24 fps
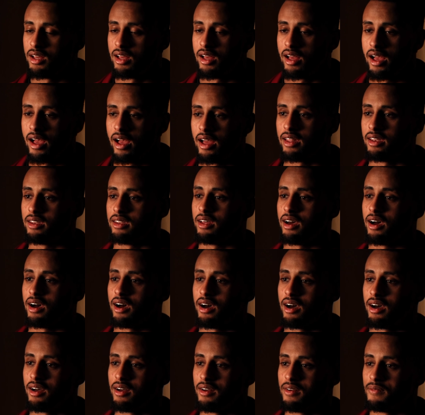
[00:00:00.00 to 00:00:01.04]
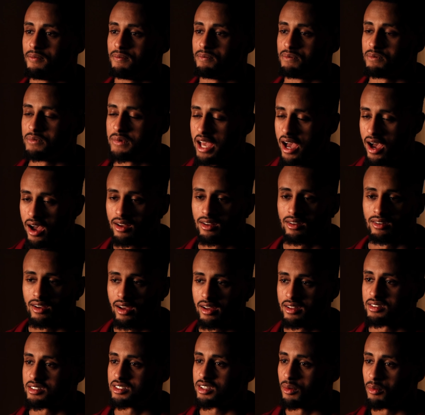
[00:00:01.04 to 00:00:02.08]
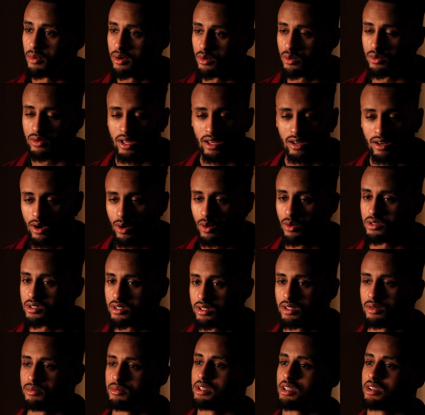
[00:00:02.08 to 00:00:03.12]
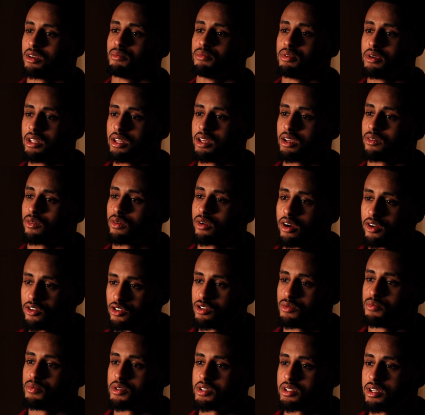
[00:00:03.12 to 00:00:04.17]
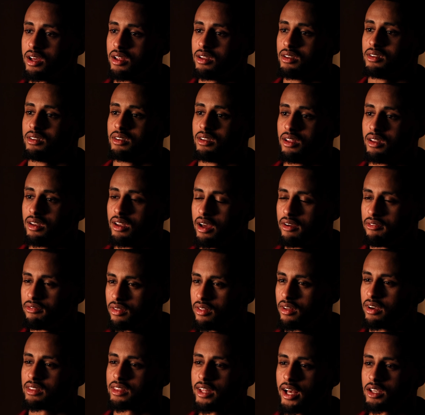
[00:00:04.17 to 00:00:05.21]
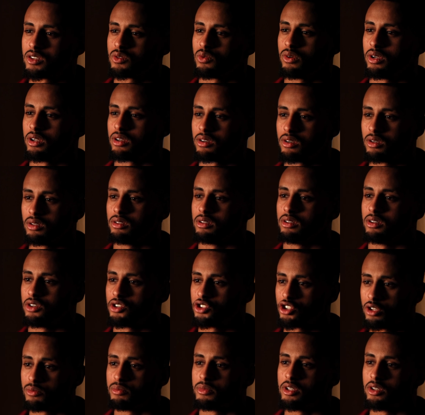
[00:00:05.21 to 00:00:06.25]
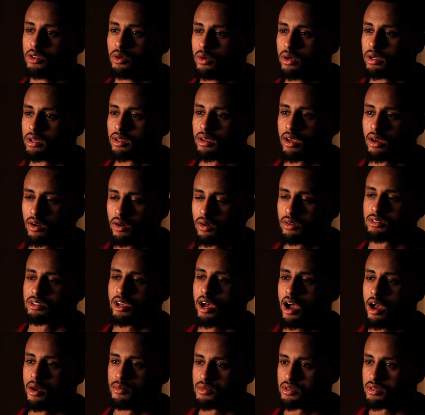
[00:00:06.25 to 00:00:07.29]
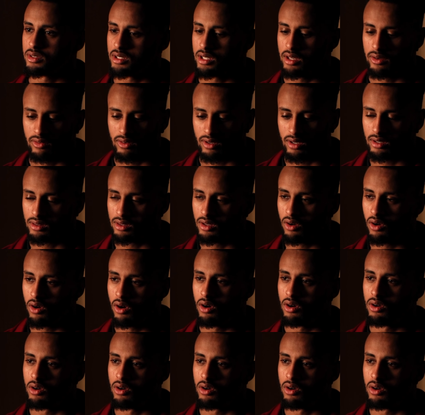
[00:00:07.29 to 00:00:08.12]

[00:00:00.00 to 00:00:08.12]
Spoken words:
And yeah, someone who they know is going to be competing 100%. And I feel like that's what a good leader should be doing at all times, giving it their all.